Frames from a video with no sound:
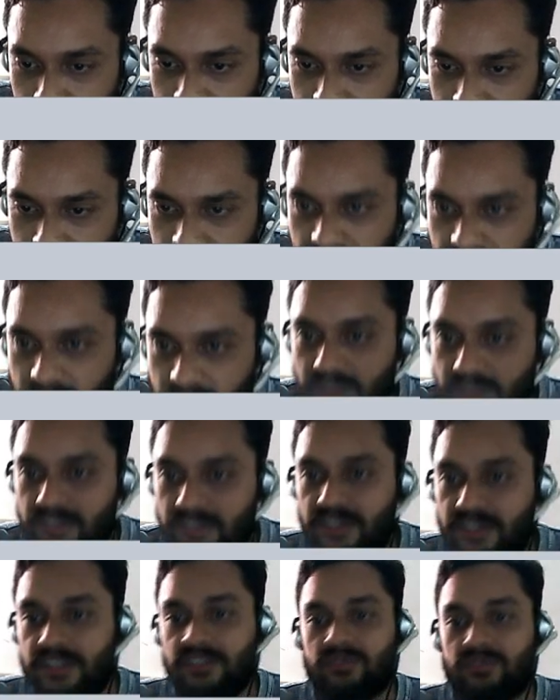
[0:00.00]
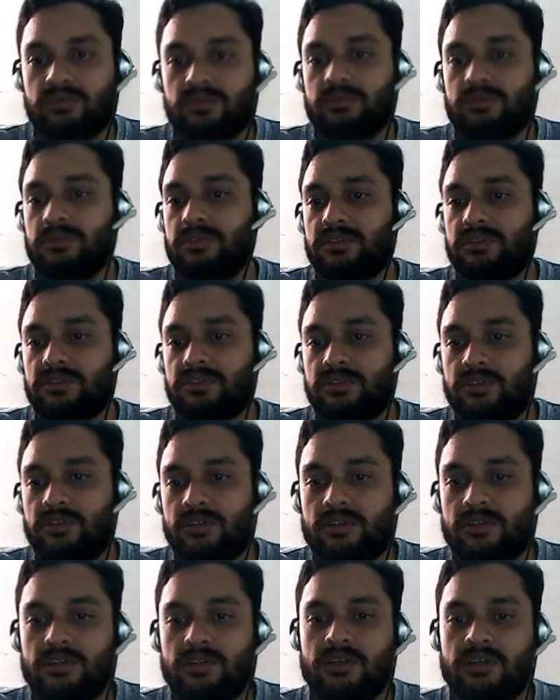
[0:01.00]
as radius. So this is your
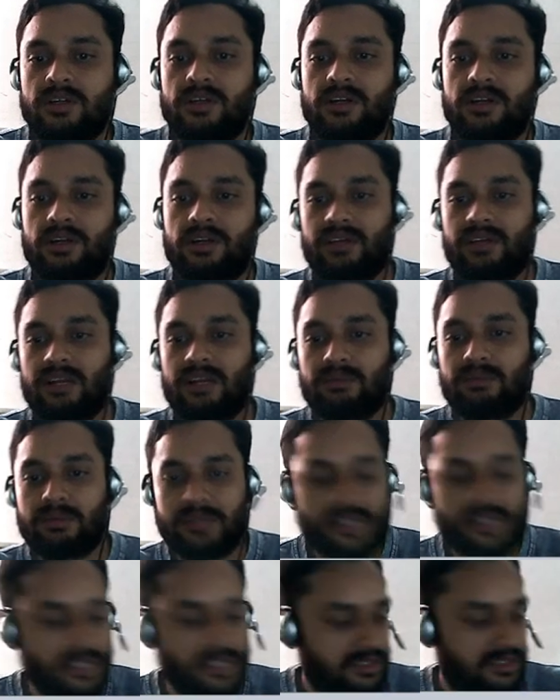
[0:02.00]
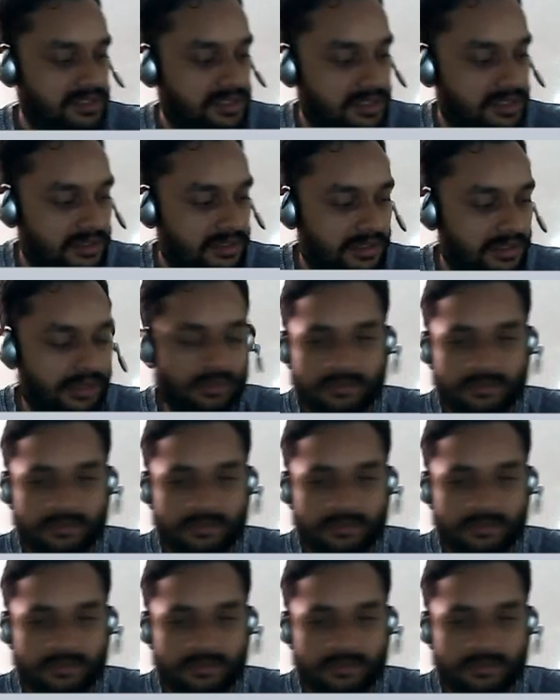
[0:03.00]
12 mm radius. Now